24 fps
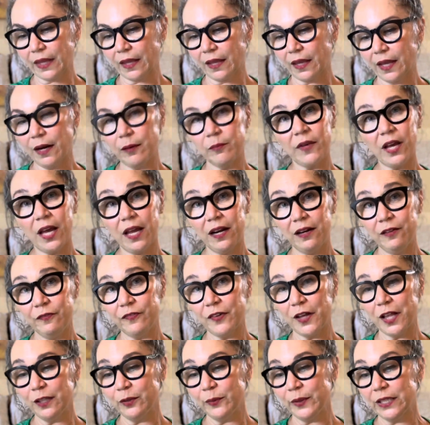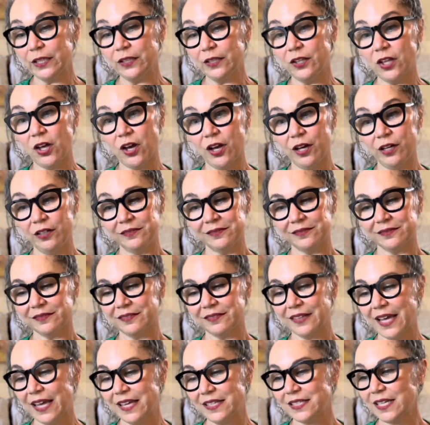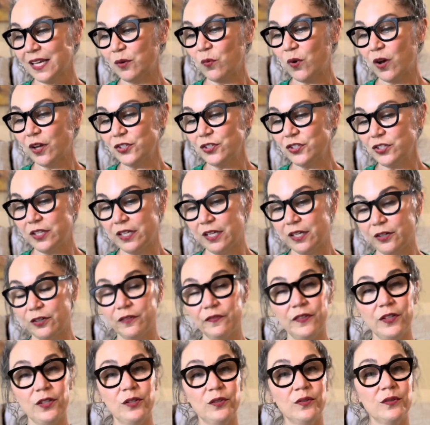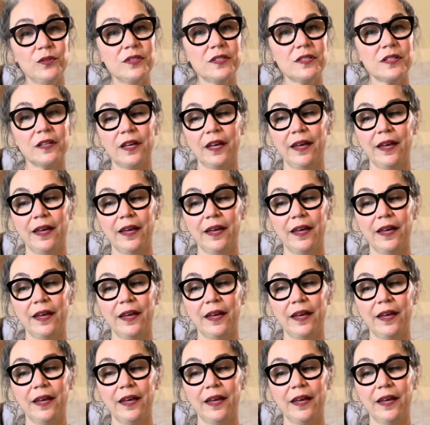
and I'm kind of following along as I watch the interviews,